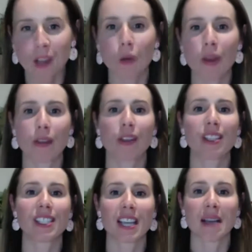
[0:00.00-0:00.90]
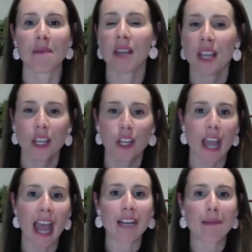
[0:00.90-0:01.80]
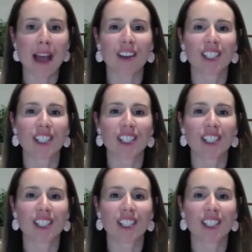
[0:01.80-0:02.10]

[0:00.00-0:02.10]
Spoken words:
or whether it's, out and about on